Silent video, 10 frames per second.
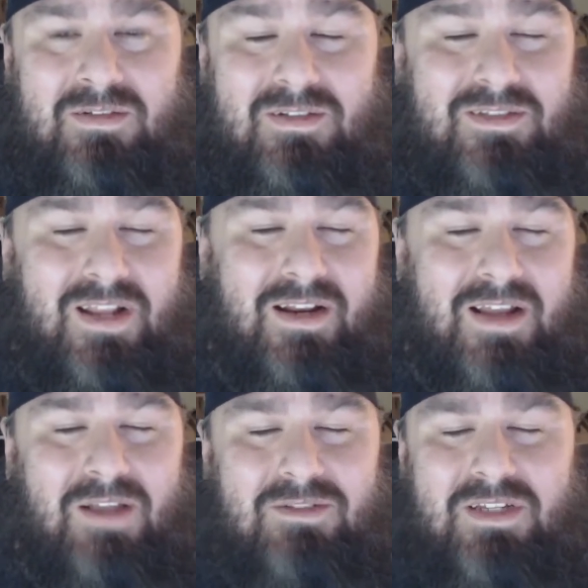It's then
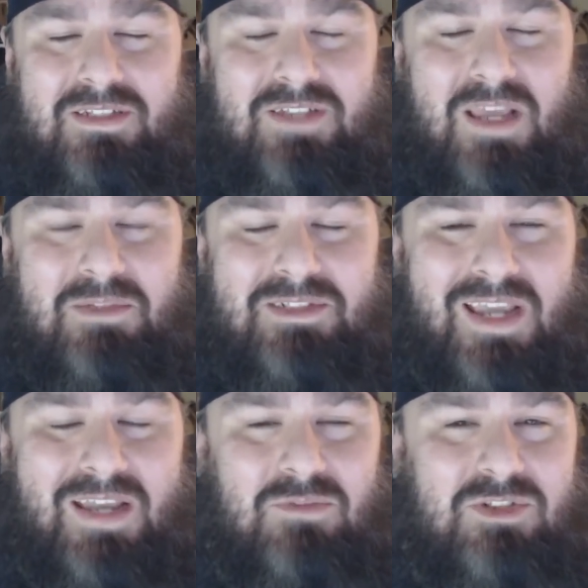announced that Sami
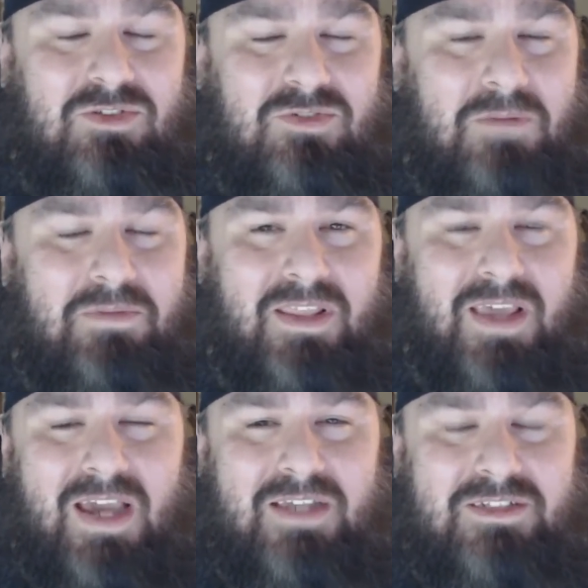Zayn was stripped of the
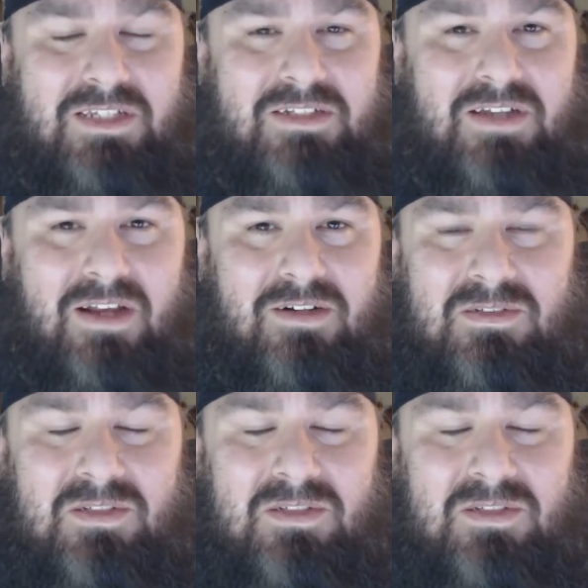IC title.